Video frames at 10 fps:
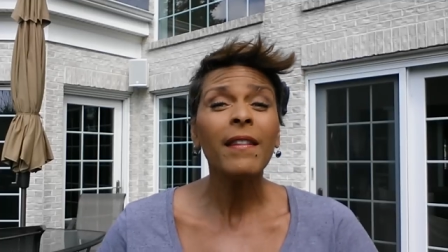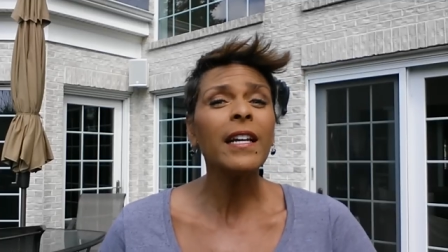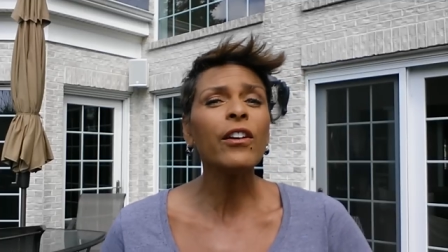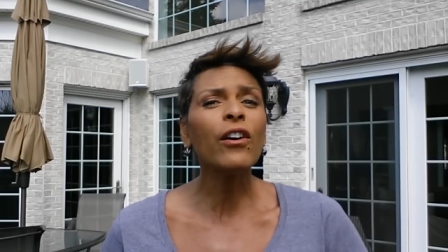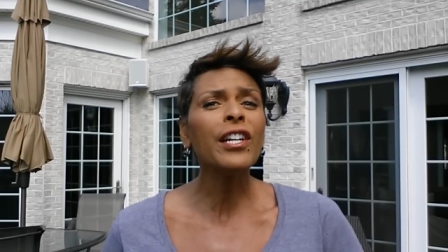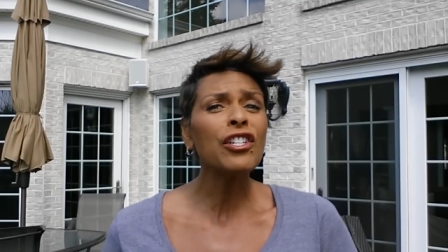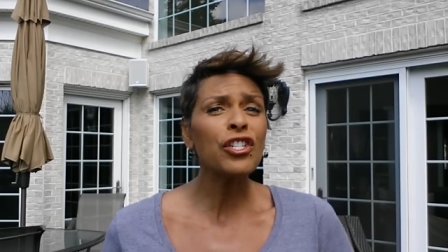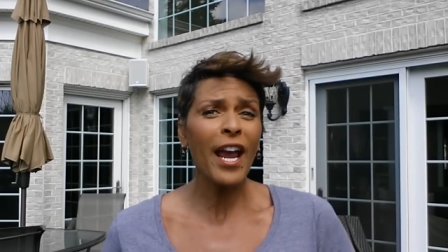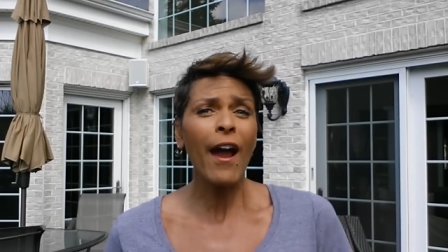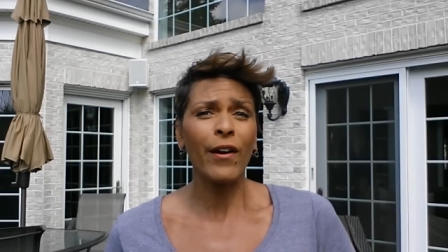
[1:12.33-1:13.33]
Then you're going to
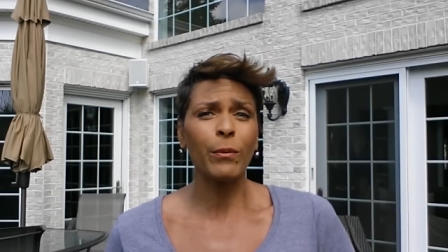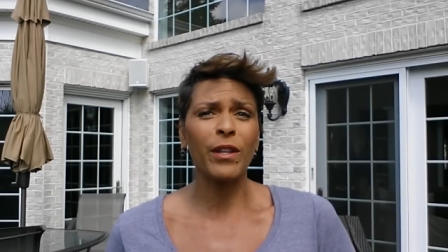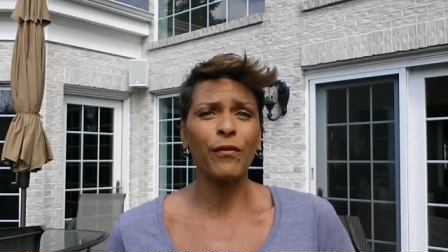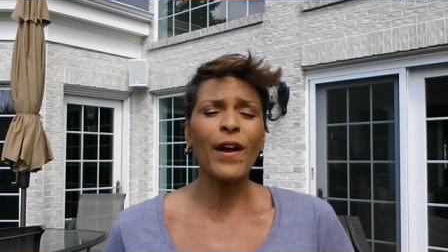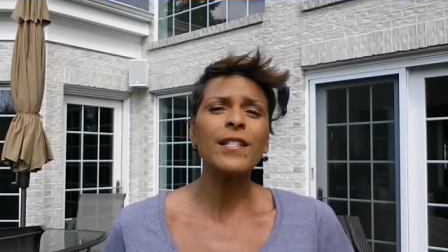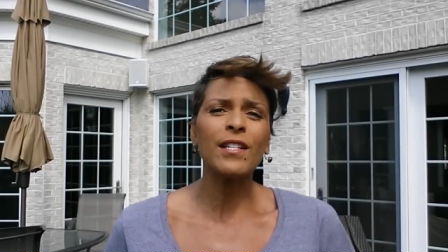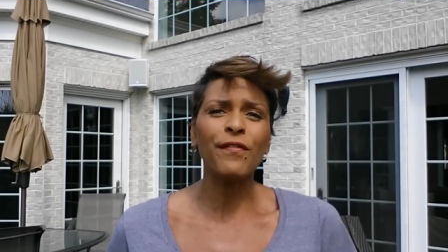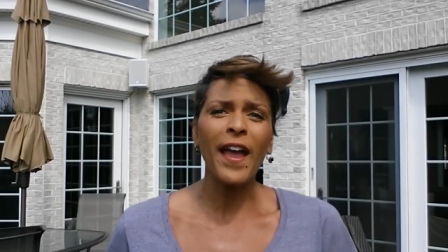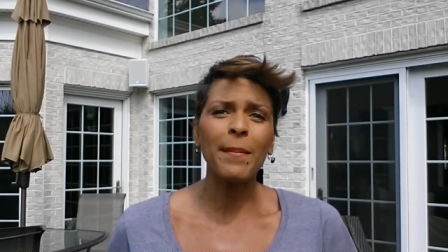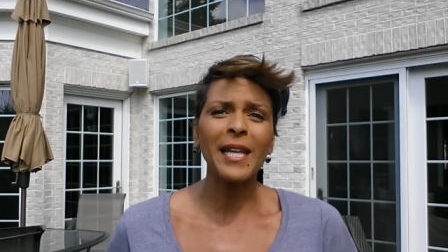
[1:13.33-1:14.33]
share it with friends
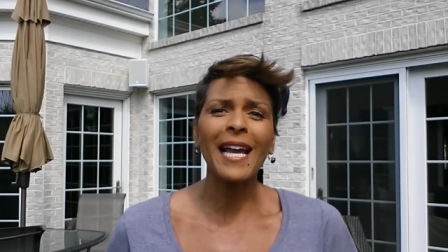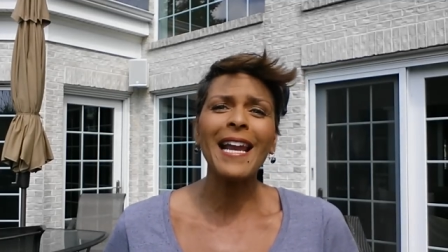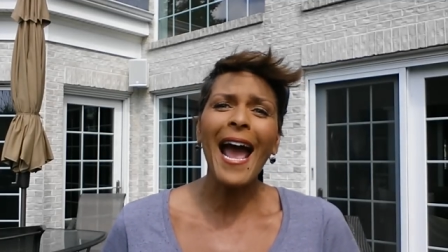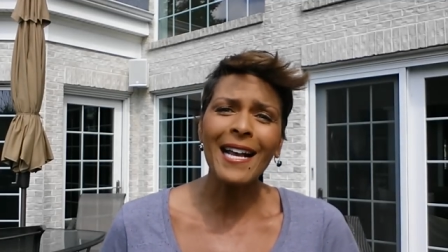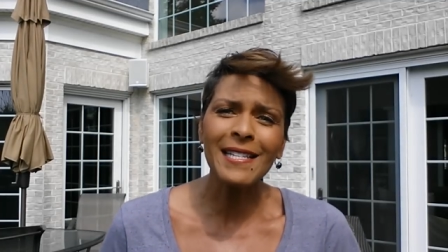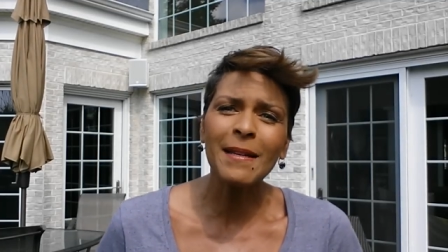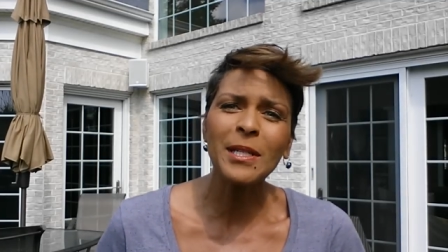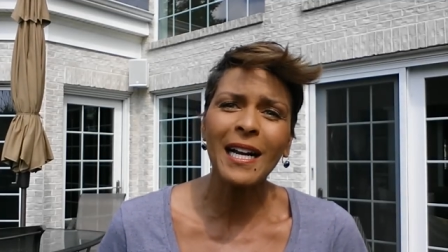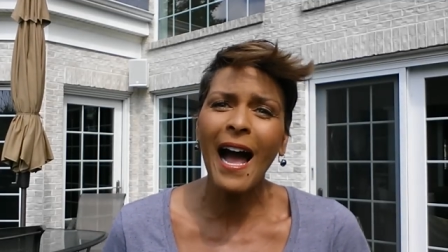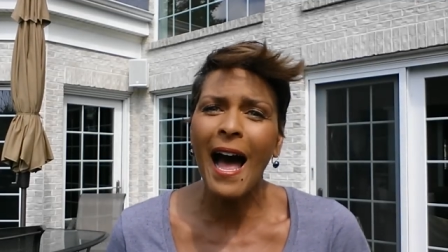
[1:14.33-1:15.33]
and family and ask them
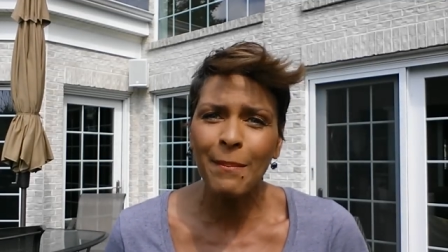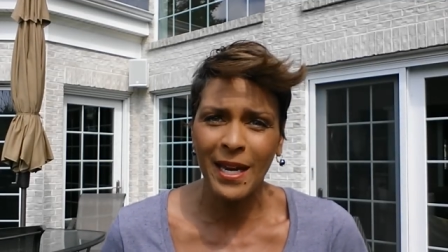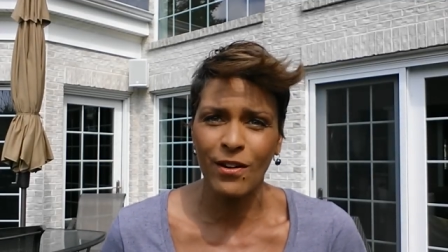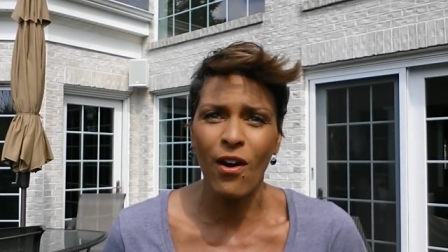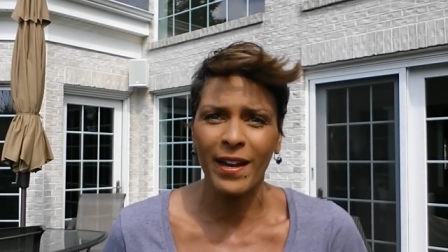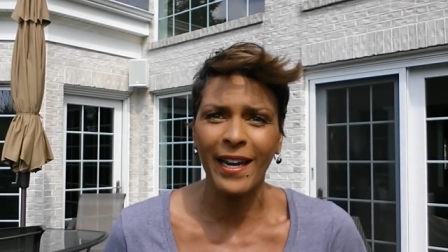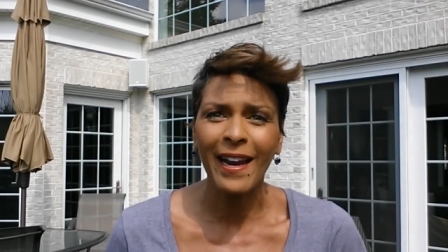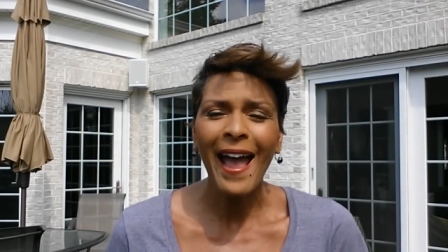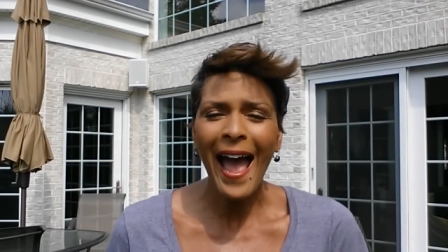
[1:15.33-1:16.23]
to comment on it.